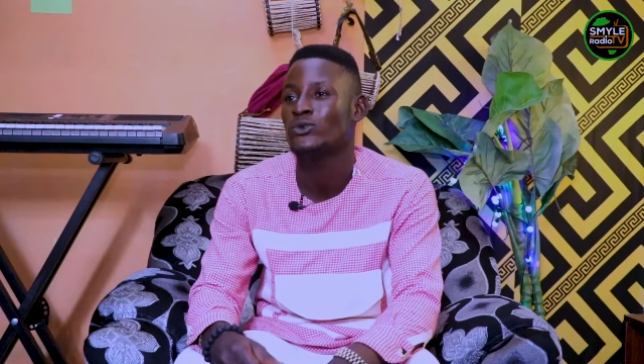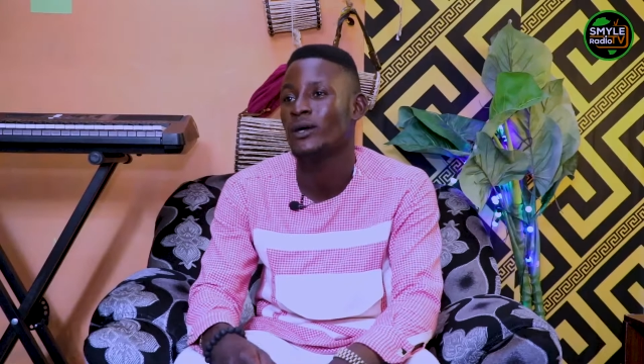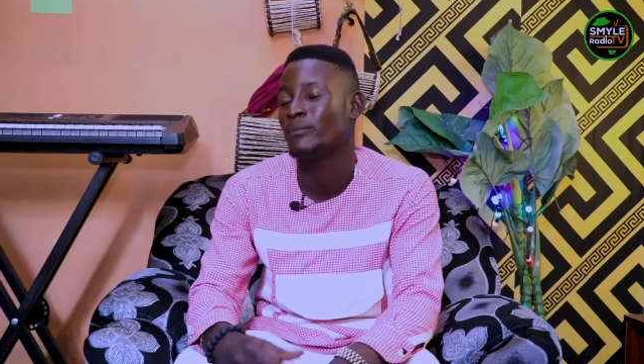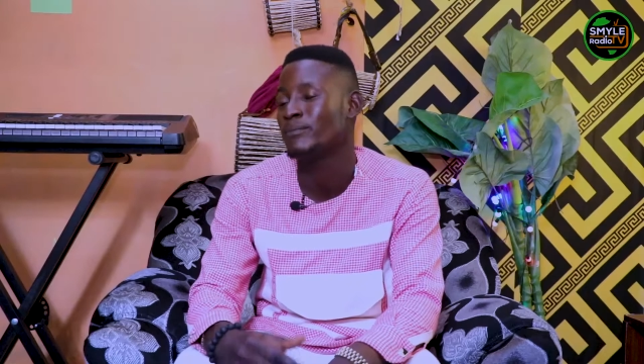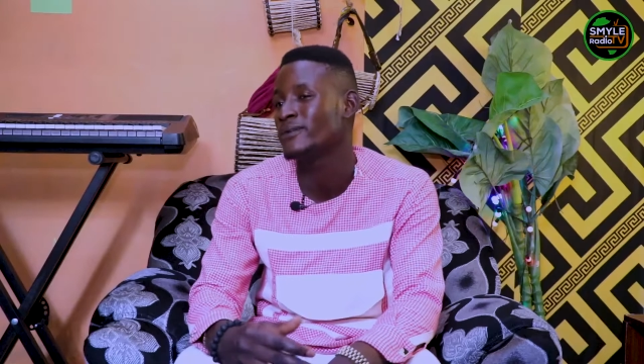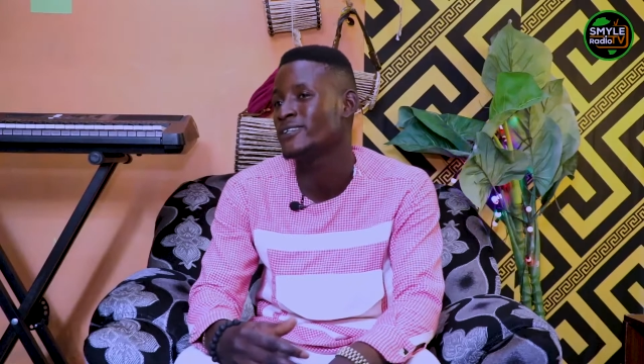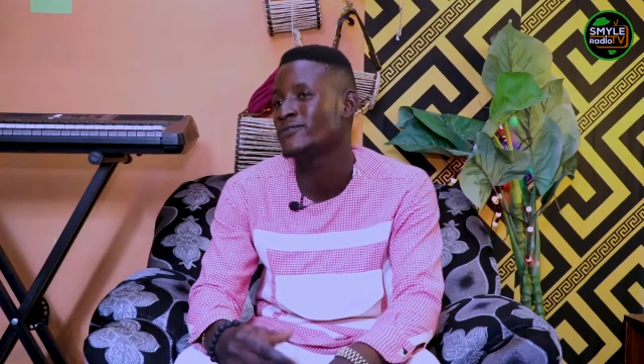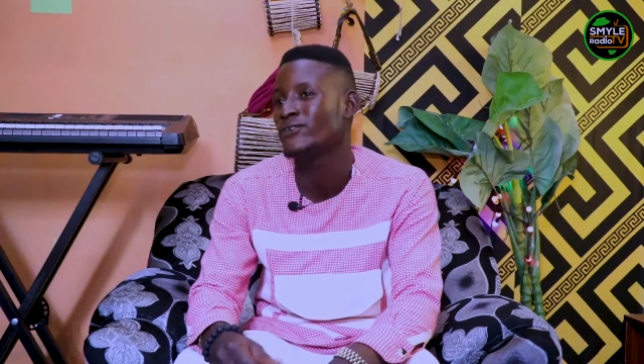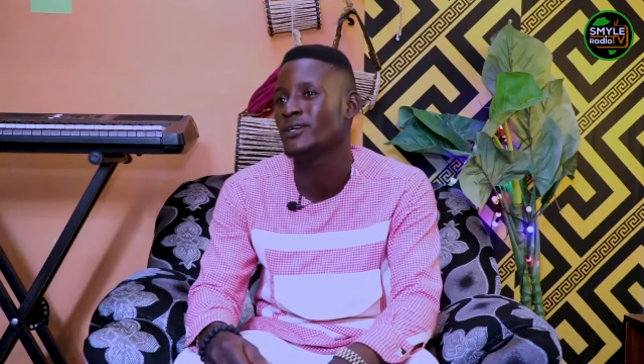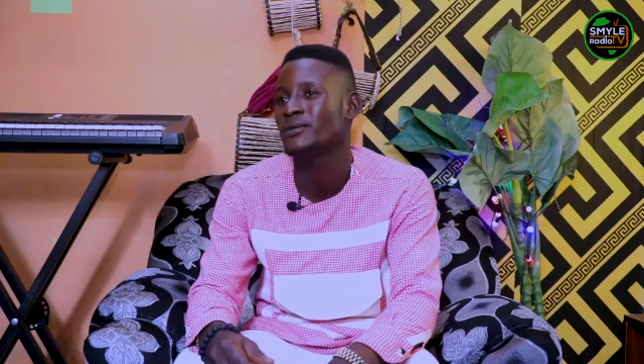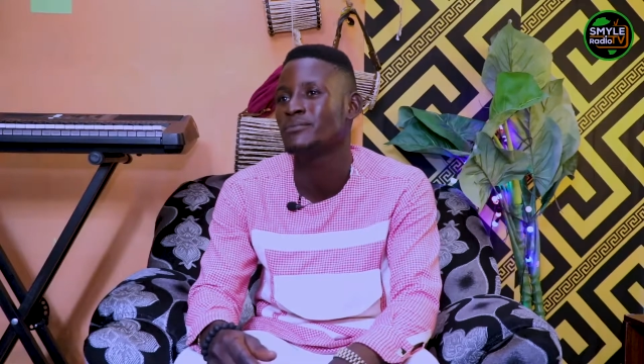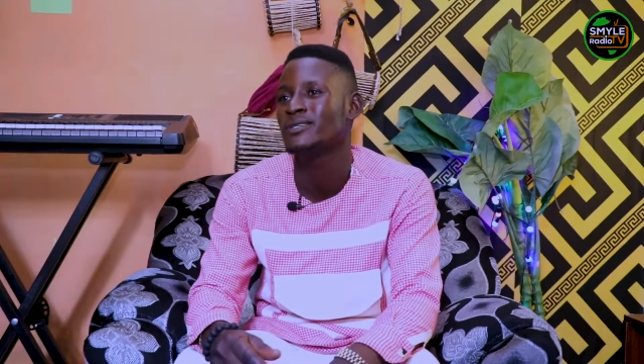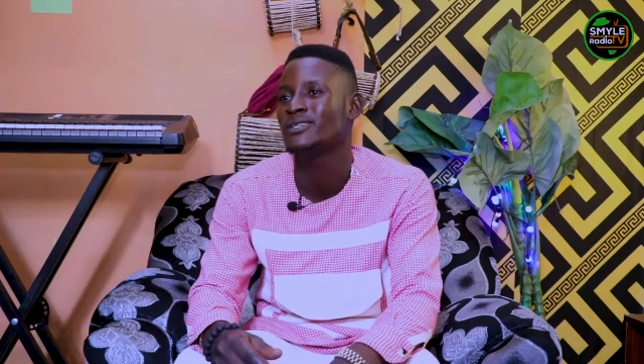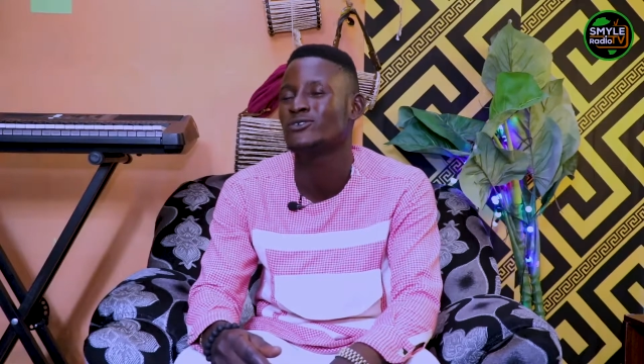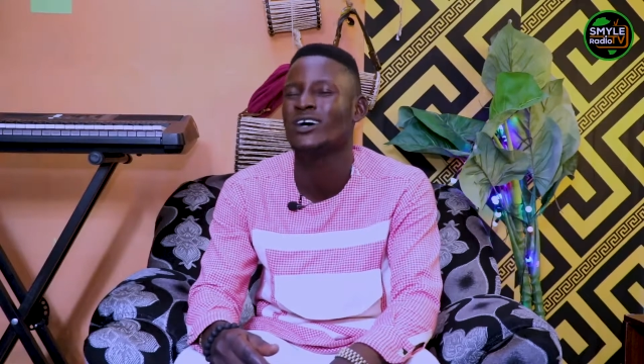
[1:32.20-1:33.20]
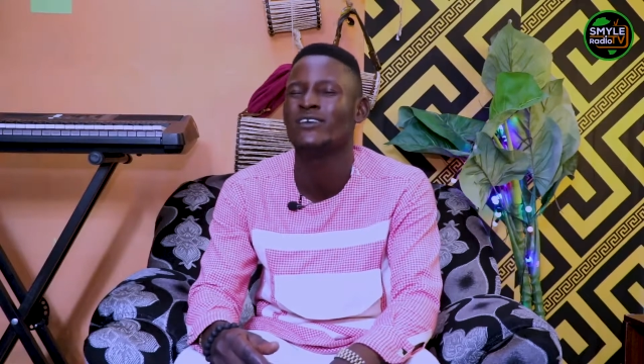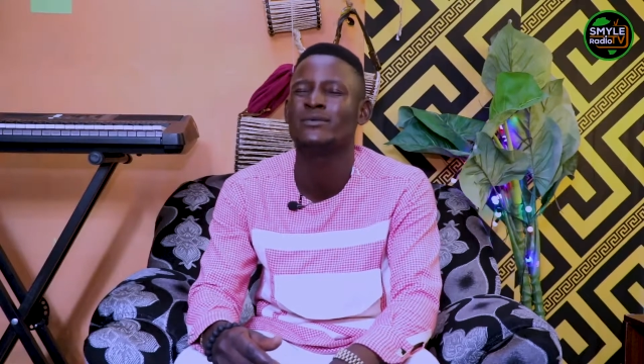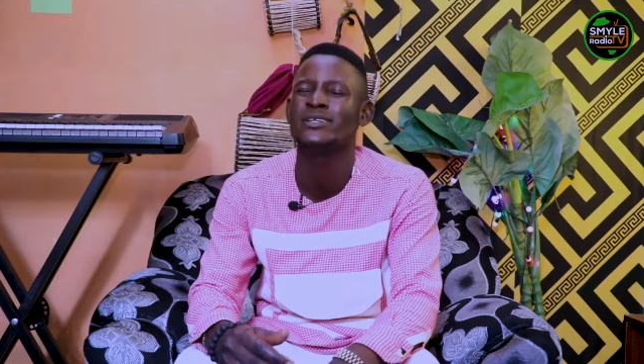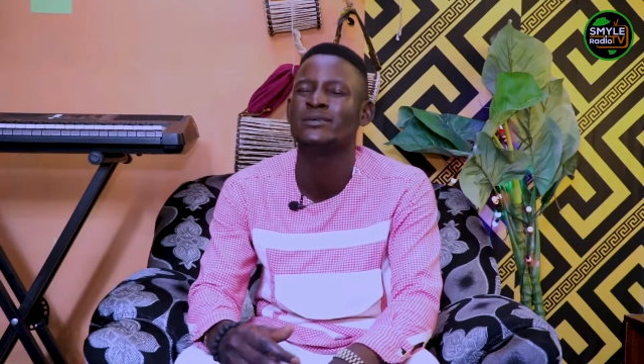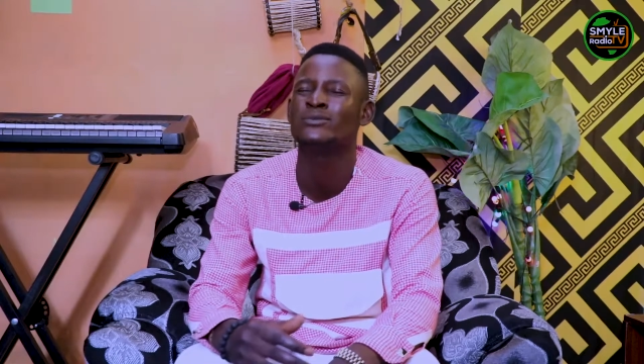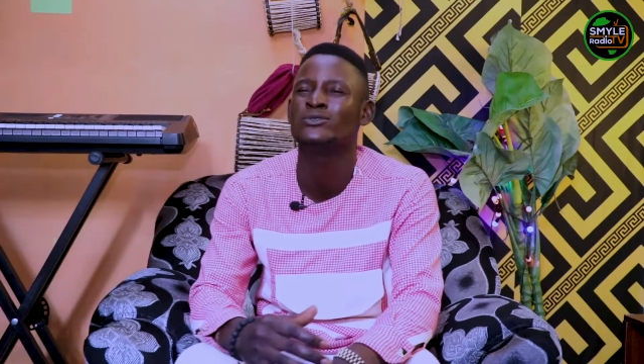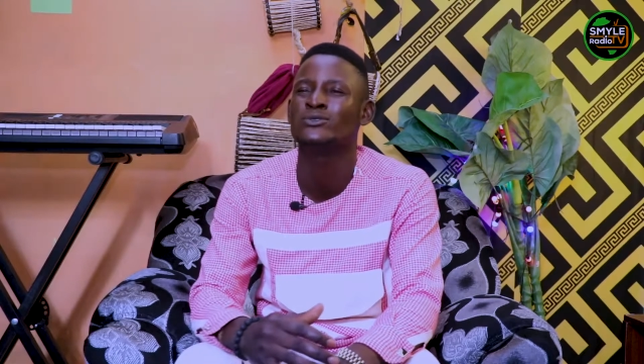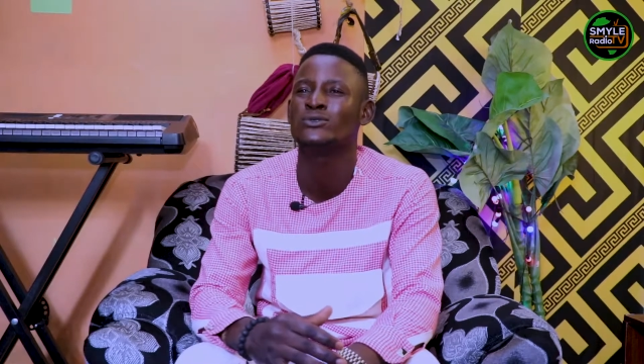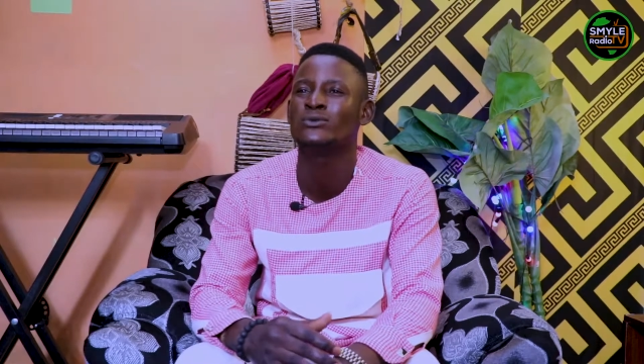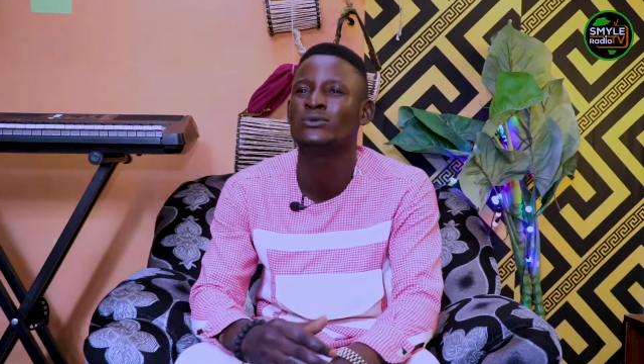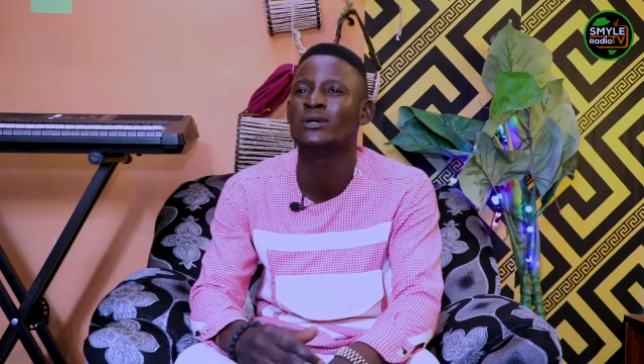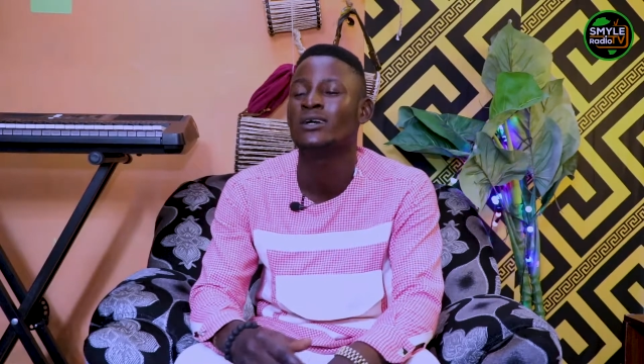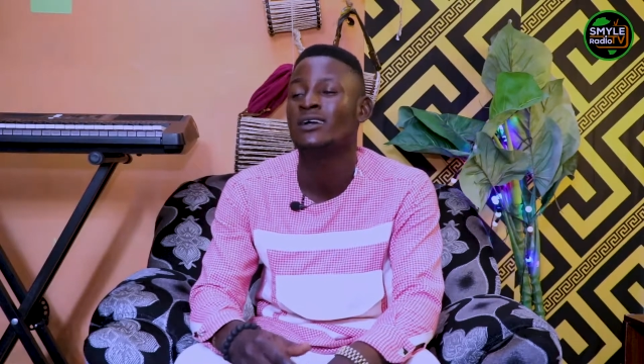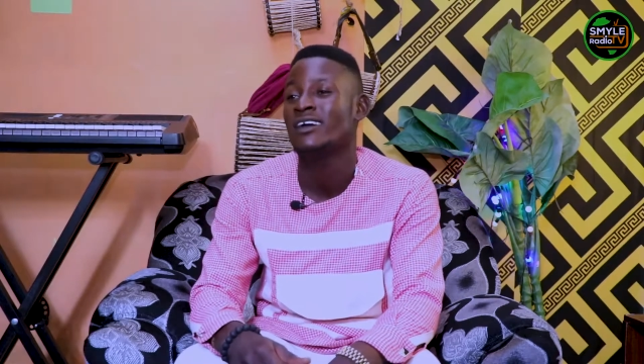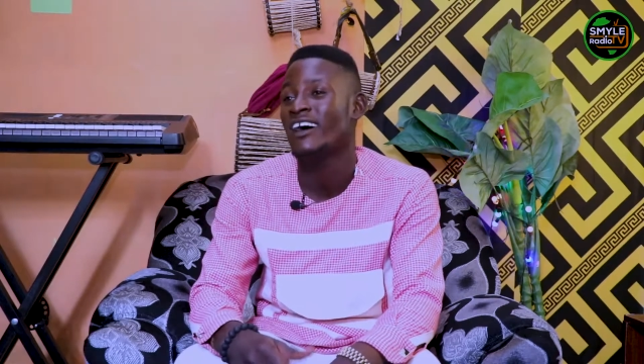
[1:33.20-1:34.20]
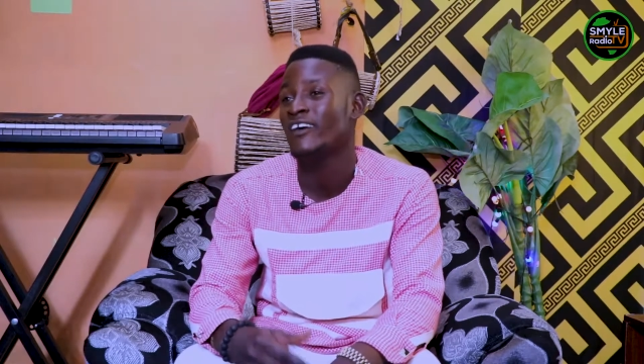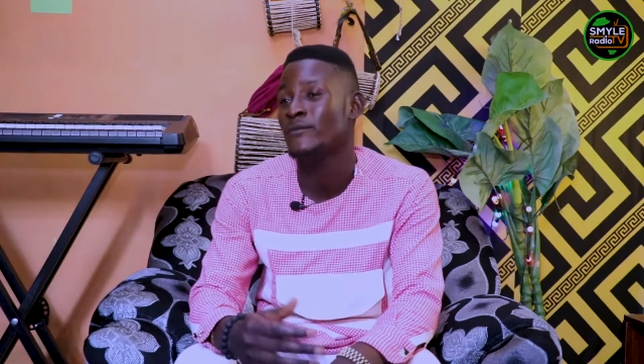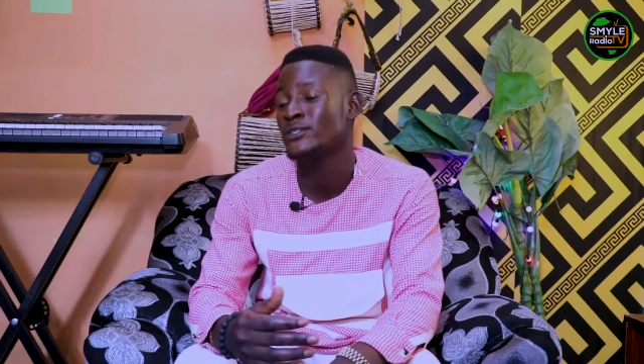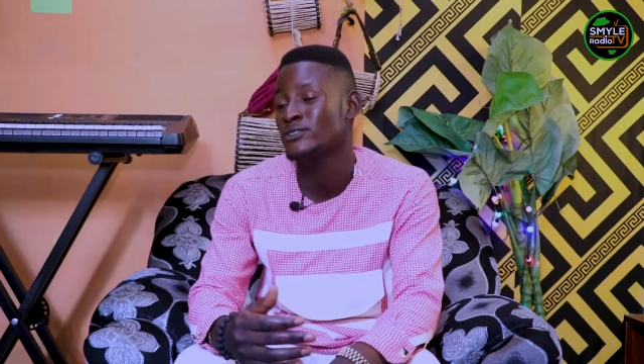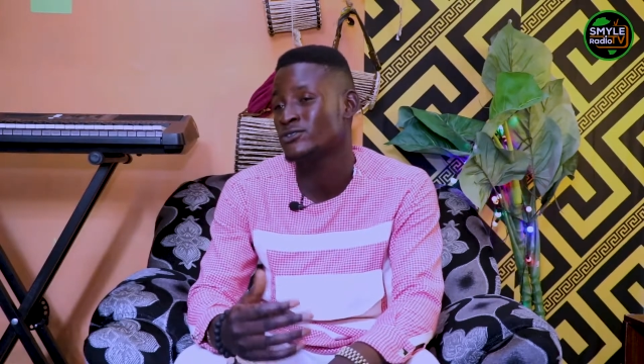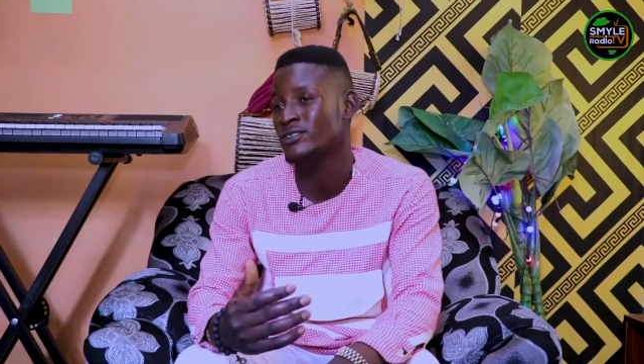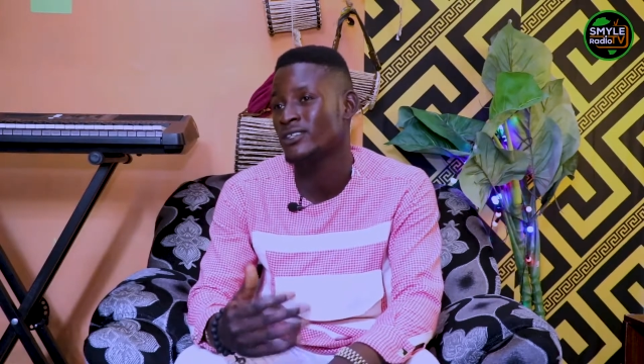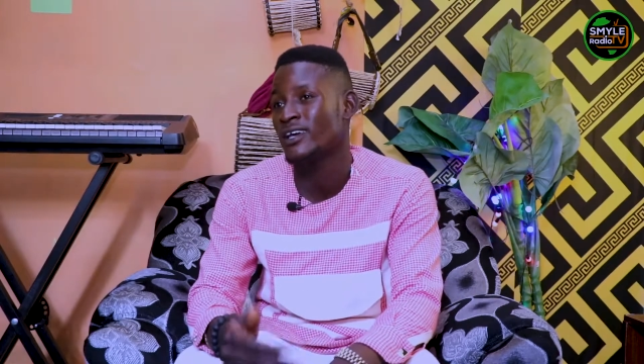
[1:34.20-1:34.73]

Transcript: I play for him there. So I've been to South